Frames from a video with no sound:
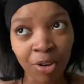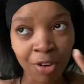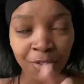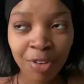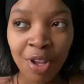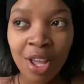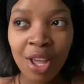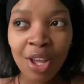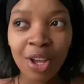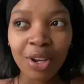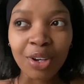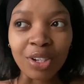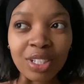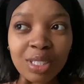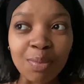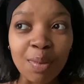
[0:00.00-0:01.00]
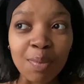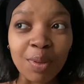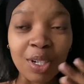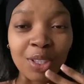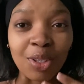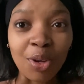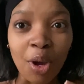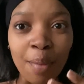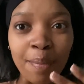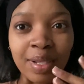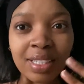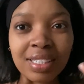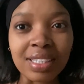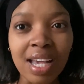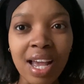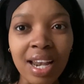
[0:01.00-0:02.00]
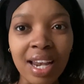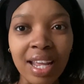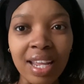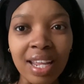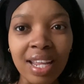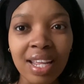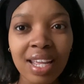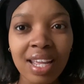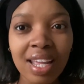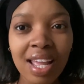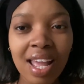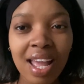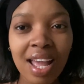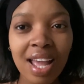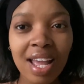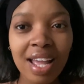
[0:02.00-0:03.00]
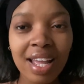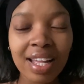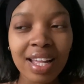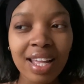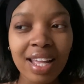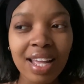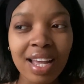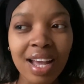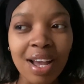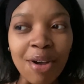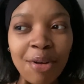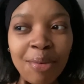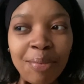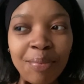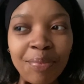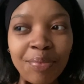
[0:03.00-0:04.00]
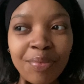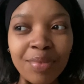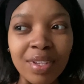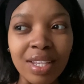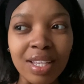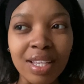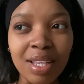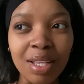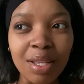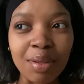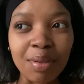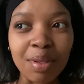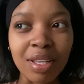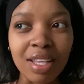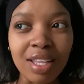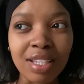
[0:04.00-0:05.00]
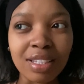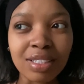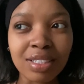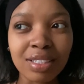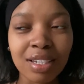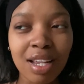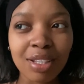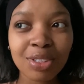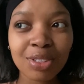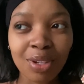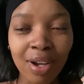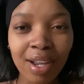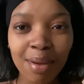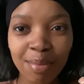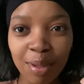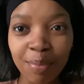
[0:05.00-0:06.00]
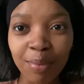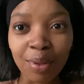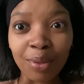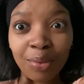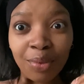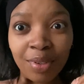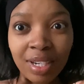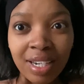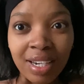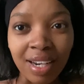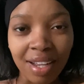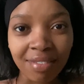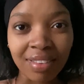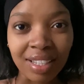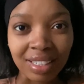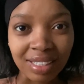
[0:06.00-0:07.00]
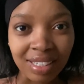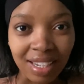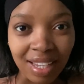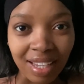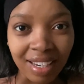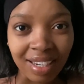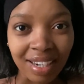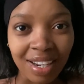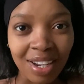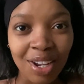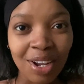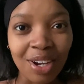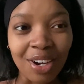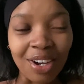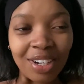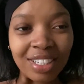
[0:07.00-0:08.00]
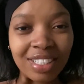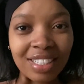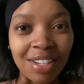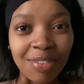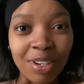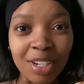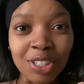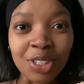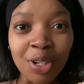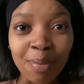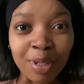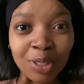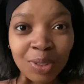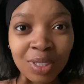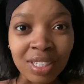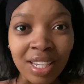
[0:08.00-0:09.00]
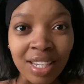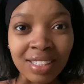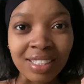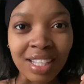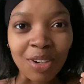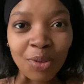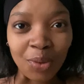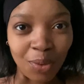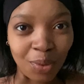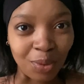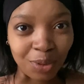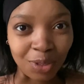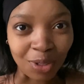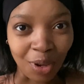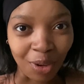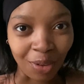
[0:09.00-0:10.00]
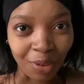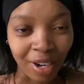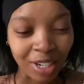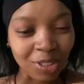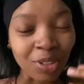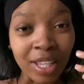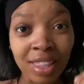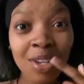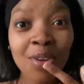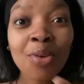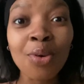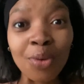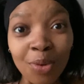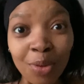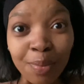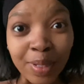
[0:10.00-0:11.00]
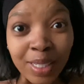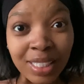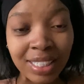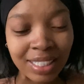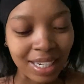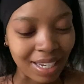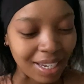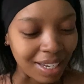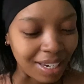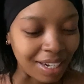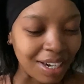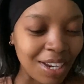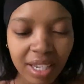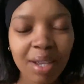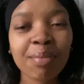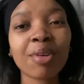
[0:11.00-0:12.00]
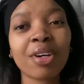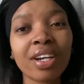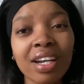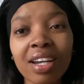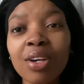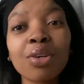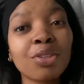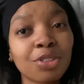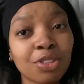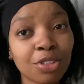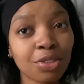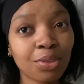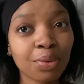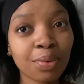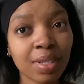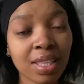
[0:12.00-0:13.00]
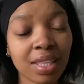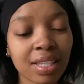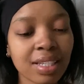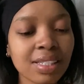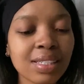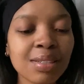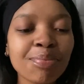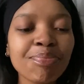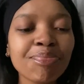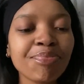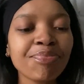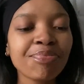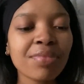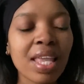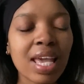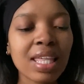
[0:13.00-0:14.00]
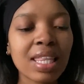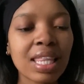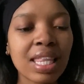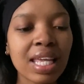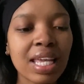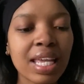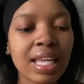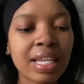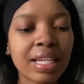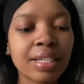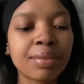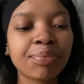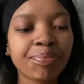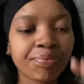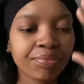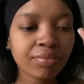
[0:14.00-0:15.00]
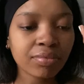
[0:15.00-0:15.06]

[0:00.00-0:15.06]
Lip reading: off, because people in the comments are like, Tsonga people really love their chicken, because even Shoma Josie has that huku song, right? So I think huku means chicken. I'm gonna like continue with this, and then